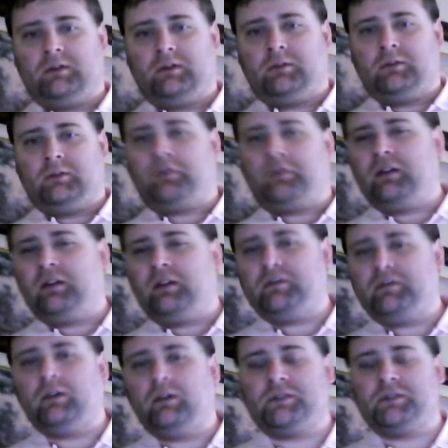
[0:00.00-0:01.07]
We think of
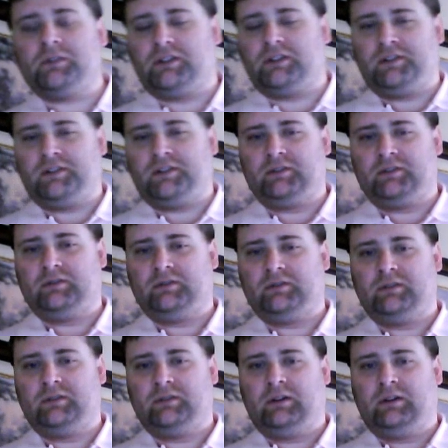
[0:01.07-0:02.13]
the oceans,
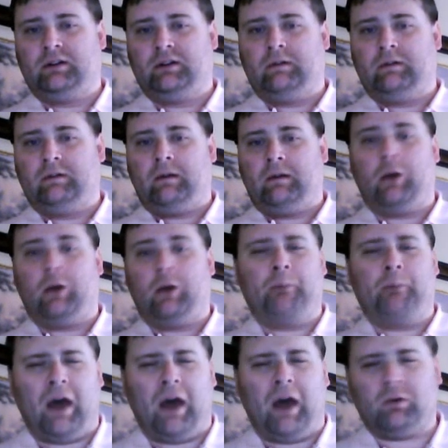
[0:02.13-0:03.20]
how
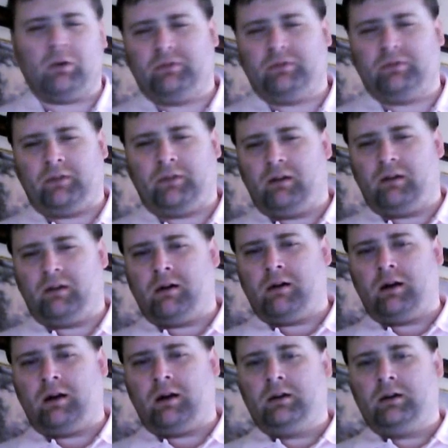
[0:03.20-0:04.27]
powerful they
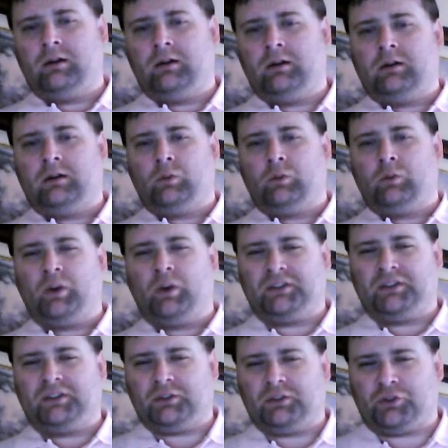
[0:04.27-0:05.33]
are. One
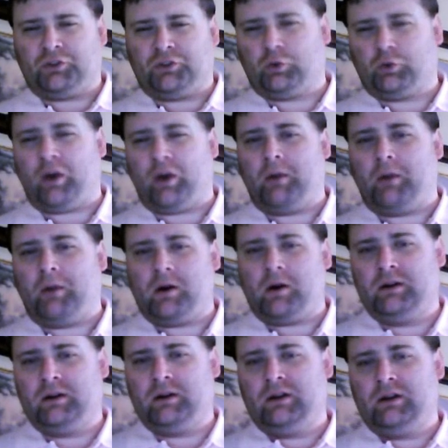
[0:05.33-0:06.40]
little tremor
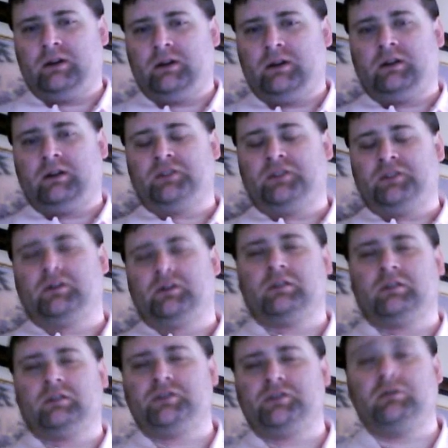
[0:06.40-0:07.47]
can trigger
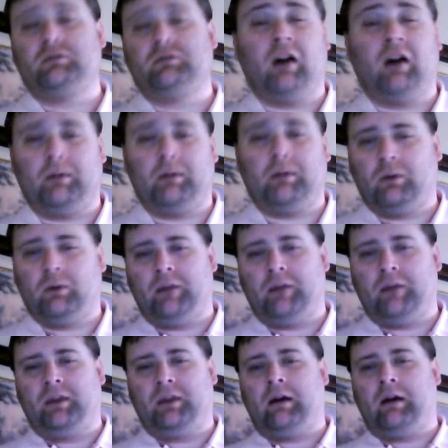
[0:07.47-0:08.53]
a tsunami,
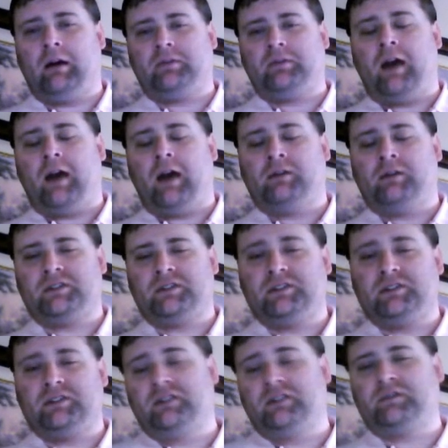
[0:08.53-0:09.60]
wiping out thousands,
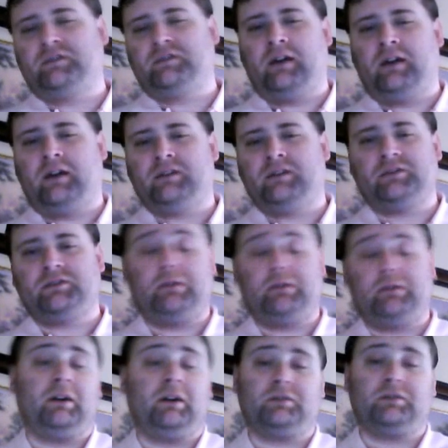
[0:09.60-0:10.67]
tens of thousands,
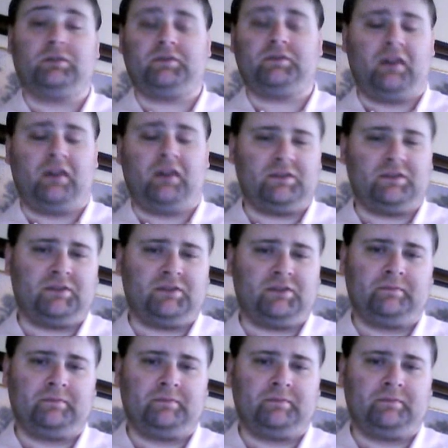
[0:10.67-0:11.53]
maybe hundreds of thousands.